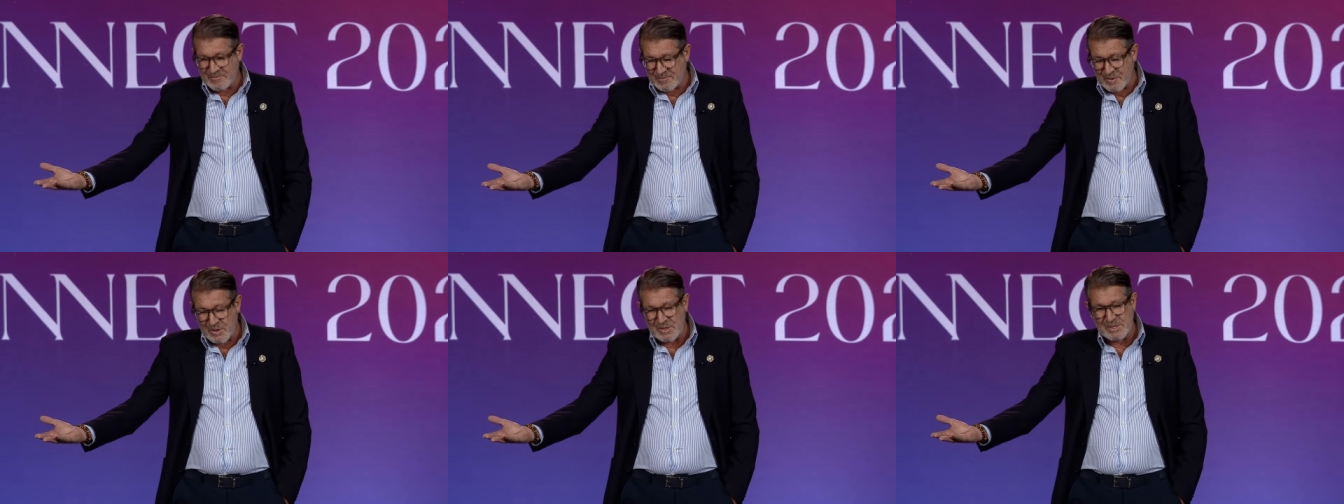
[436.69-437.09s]

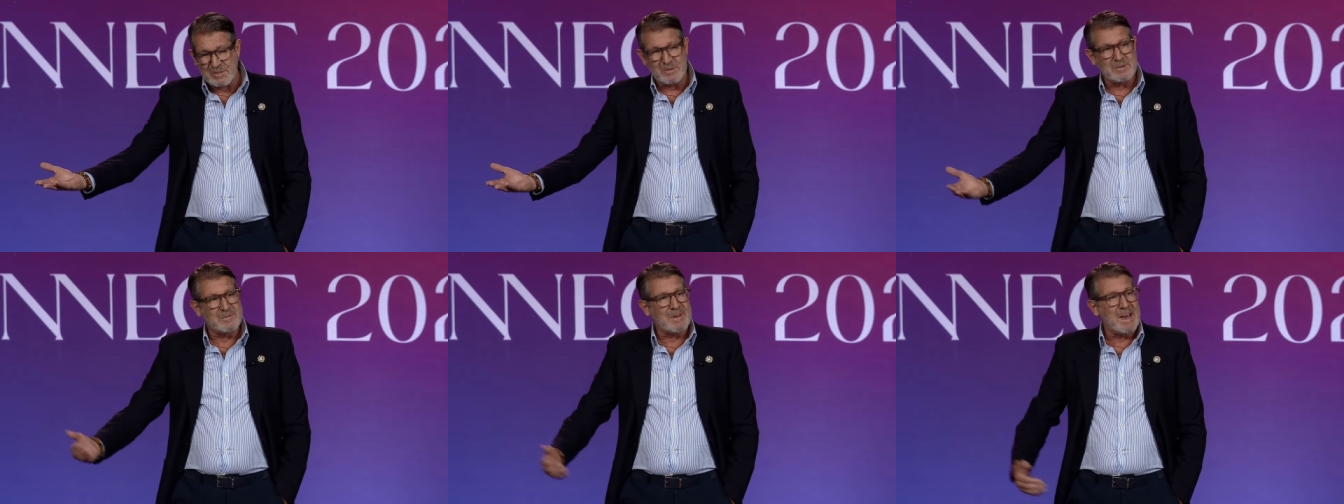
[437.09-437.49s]
forced
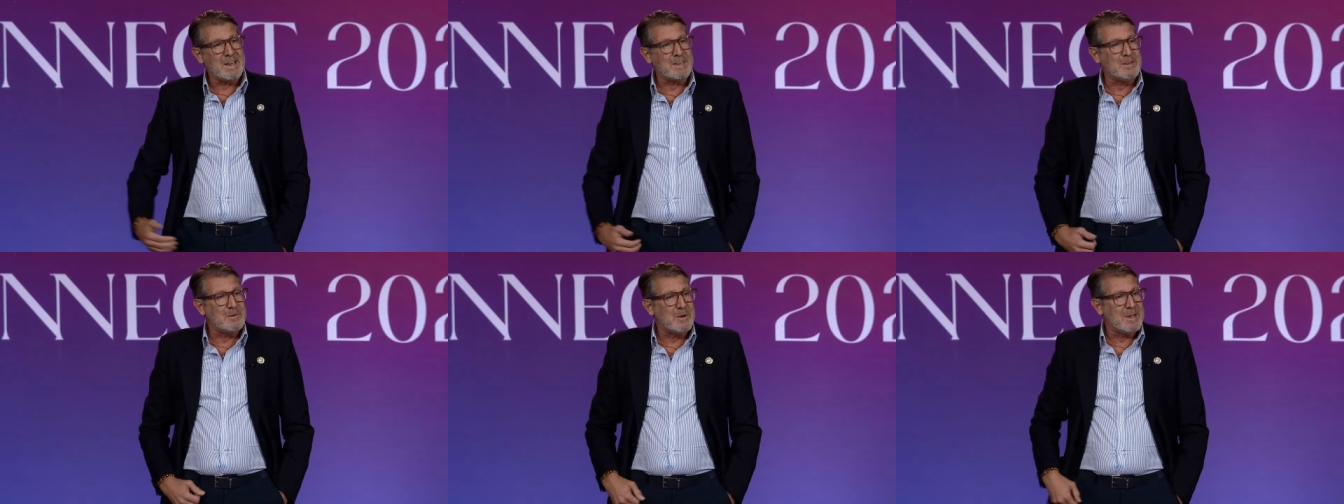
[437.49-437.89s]
to
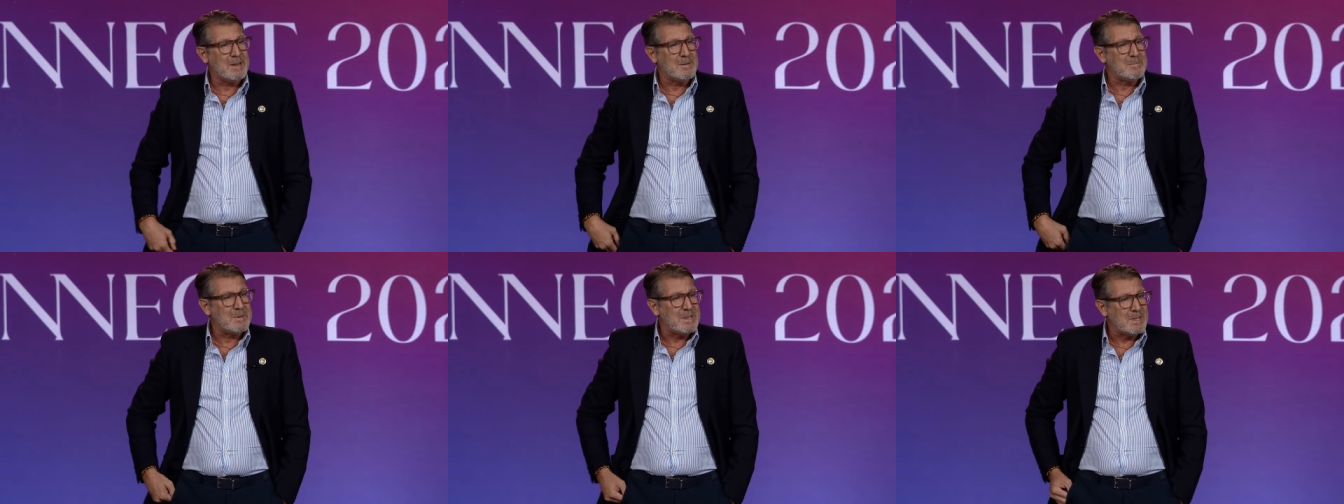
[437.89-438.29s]

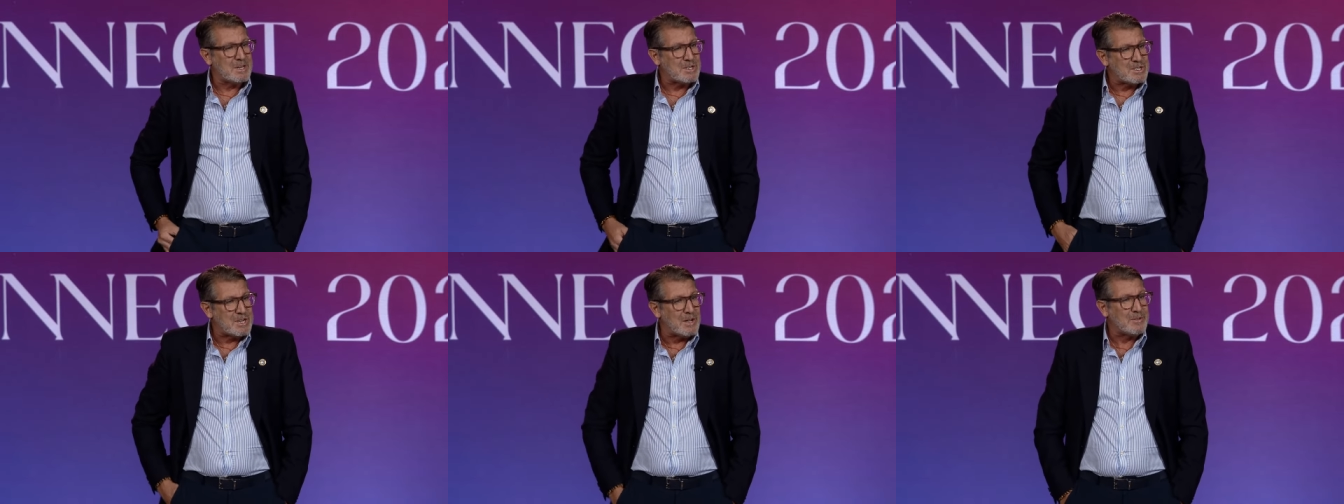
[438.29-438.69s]
evacuate and be in
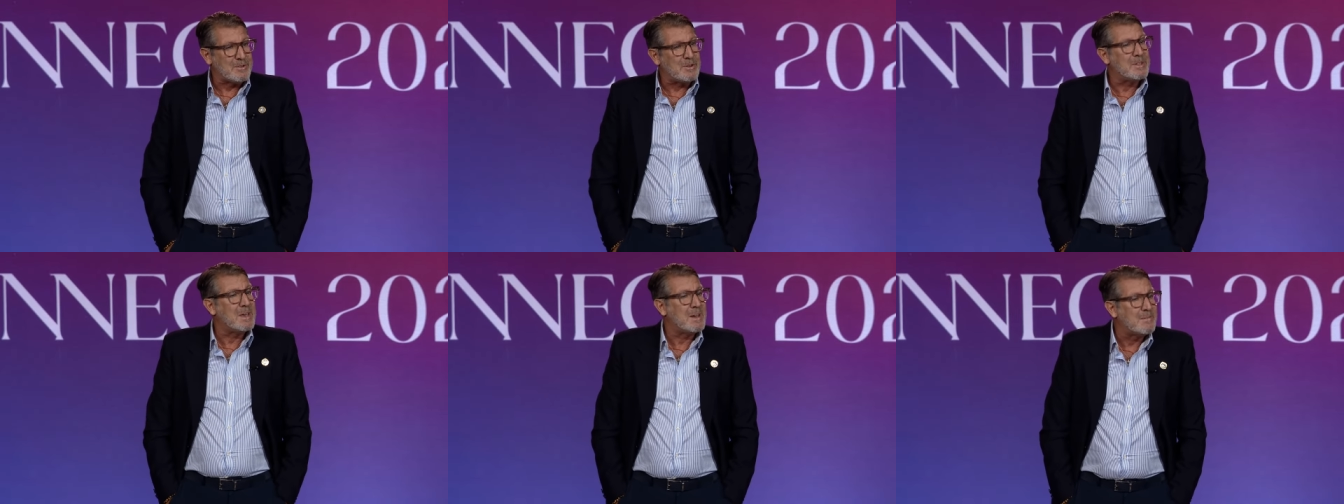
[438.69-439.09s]
a
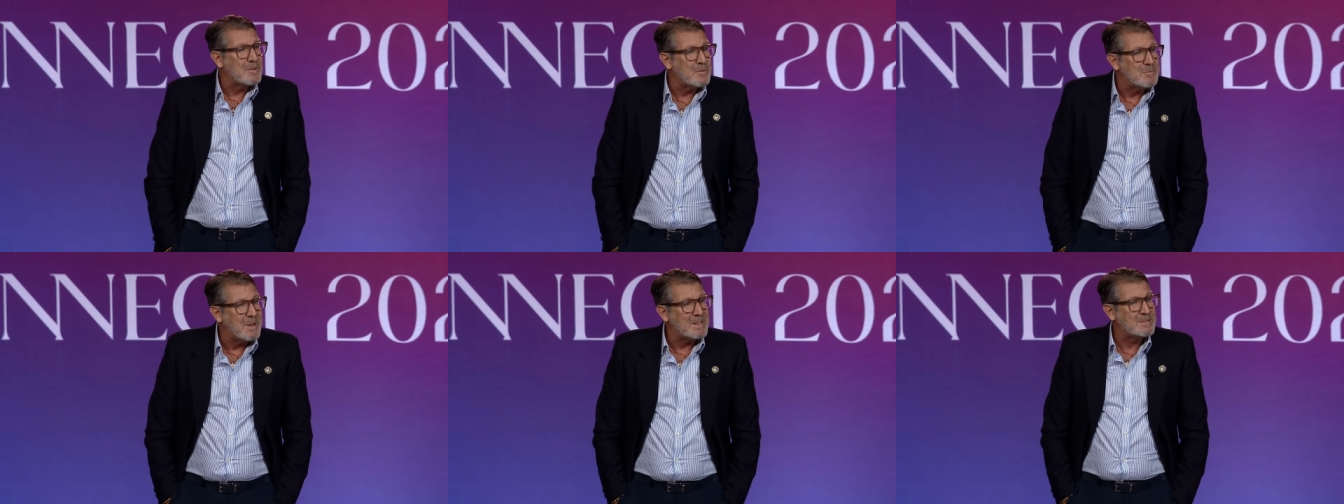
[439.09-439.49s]
shelter, they have
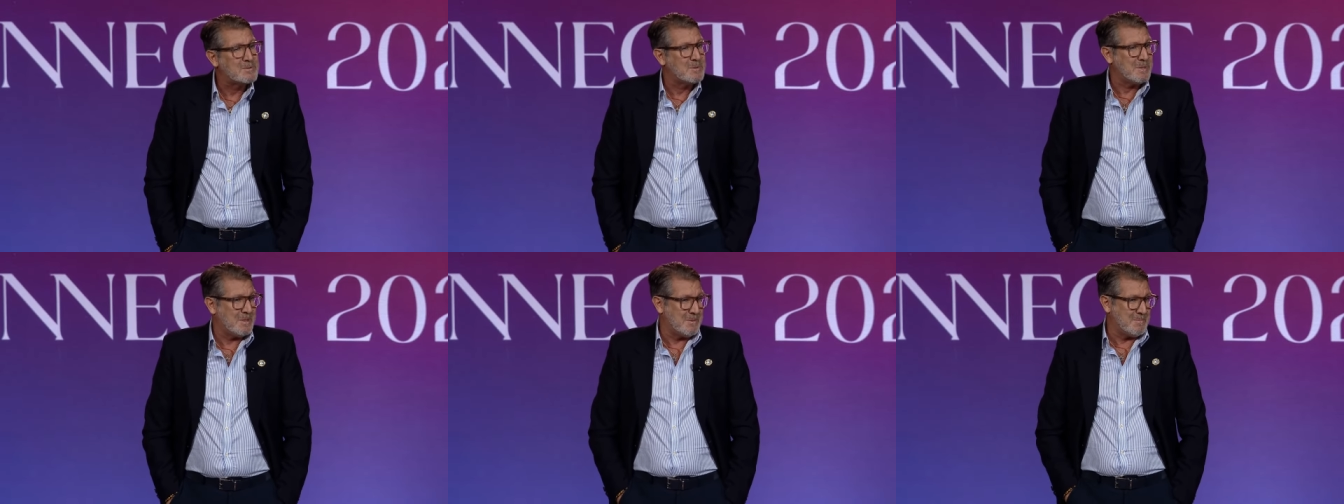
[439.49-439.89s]
their
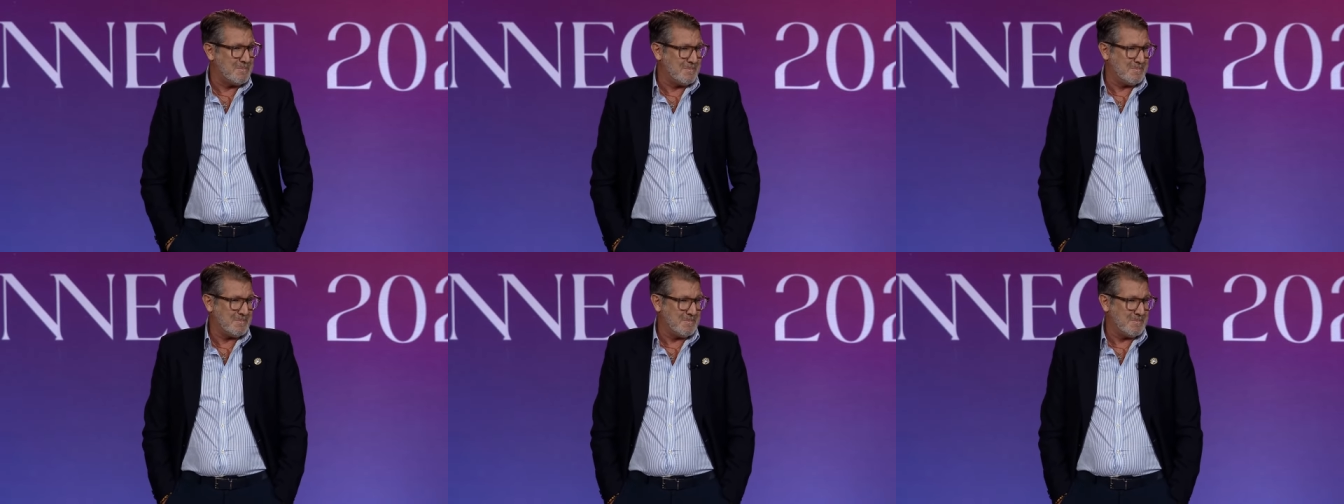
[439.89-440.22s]
pets with them.